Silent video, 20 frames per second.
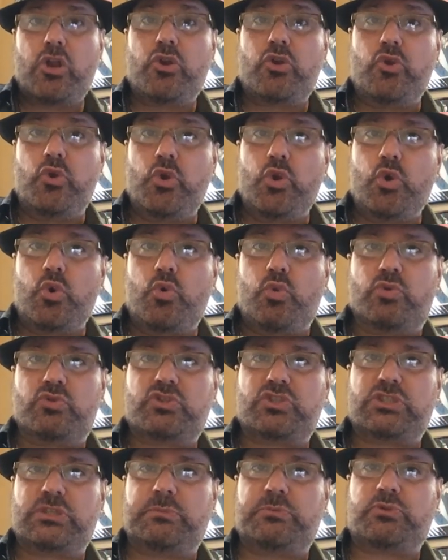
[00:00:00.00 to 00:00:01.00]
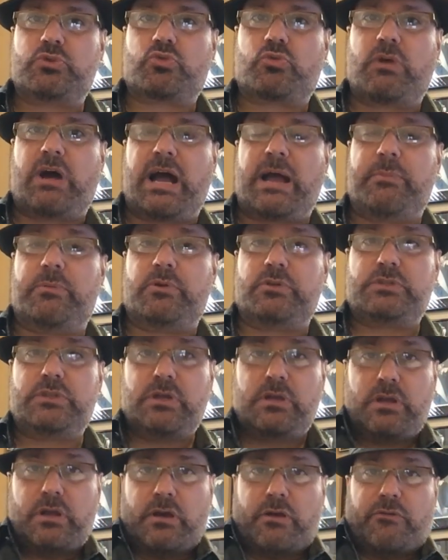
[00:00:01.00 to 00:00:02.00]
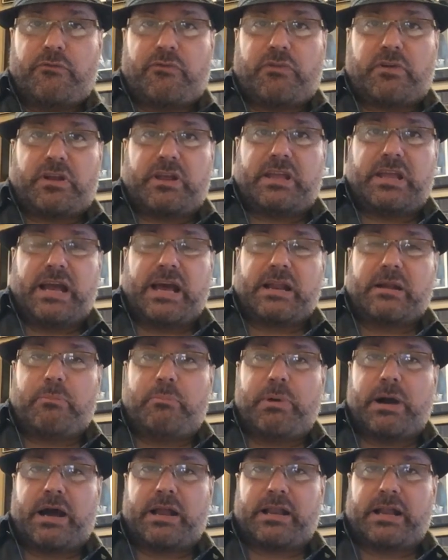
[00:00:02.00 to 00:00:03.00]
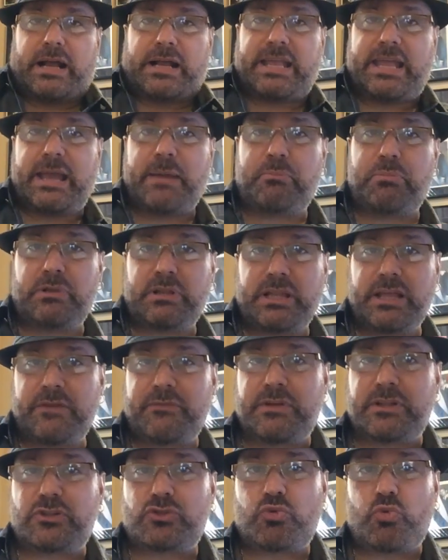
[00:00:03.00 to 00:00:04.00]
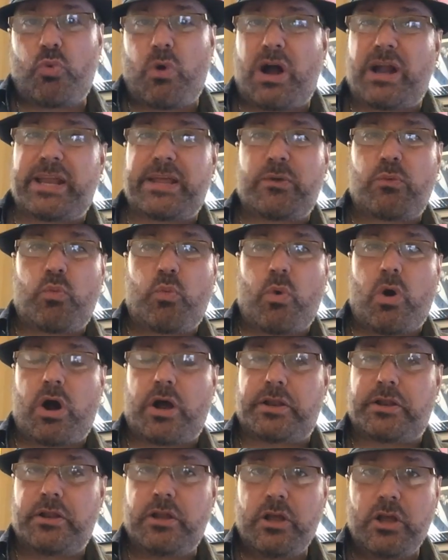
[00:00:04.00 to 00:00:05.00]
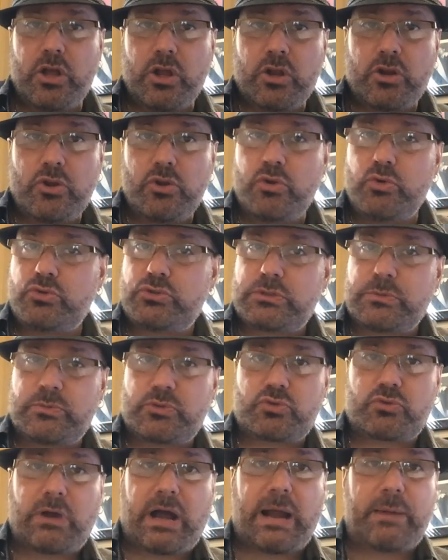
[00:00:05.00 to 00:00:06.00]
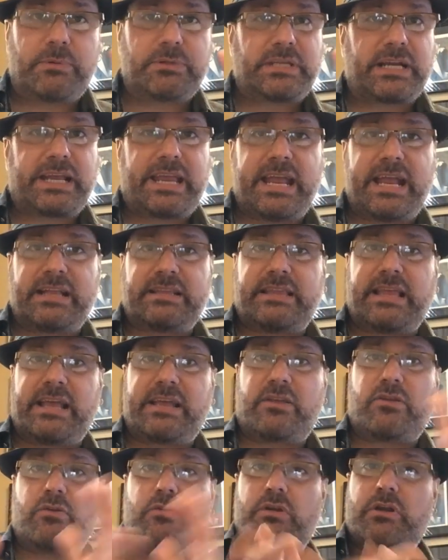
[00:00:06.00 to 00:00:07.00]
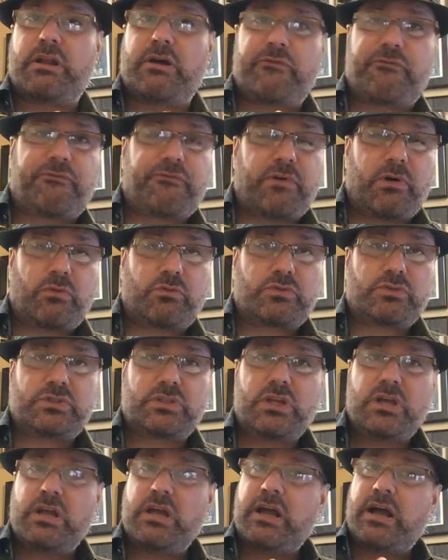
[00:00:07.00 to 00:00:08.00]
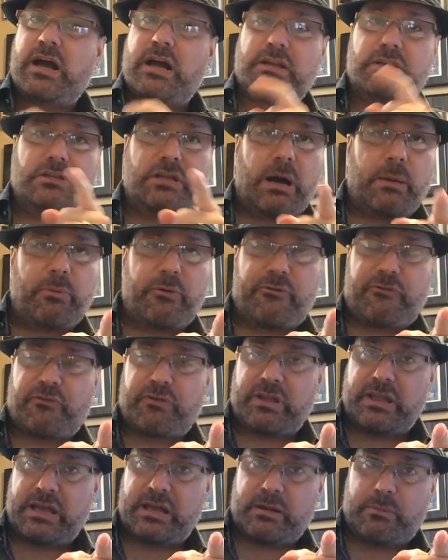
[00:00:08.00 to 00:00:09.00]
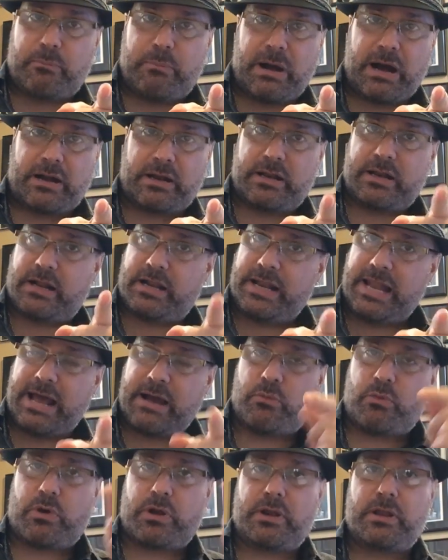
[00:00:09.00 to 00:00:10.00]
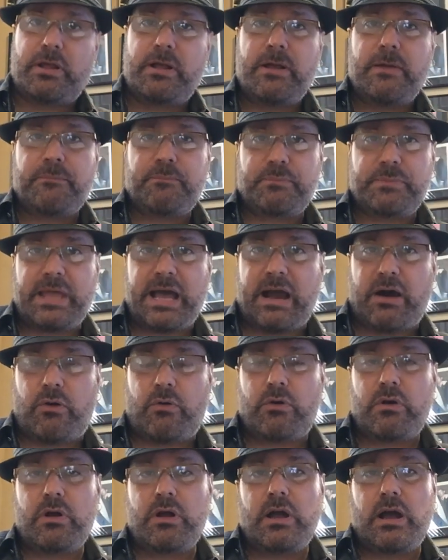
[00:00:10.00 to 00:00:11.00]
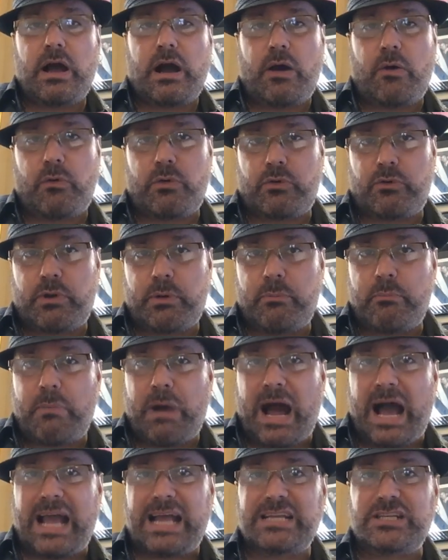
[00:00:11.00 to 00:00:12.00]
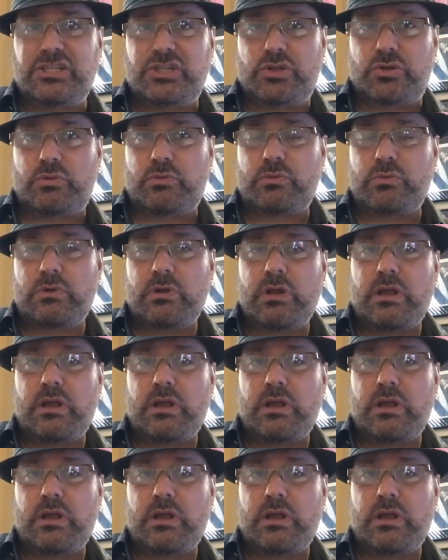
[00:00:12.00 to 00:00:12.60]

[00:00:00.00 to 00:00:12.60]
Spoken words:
new subscribers. Forget about it. I can't believe it. 21 new subscribers. I can't thank you enough, folks. A double forget about it on that one. Now, I want to remind you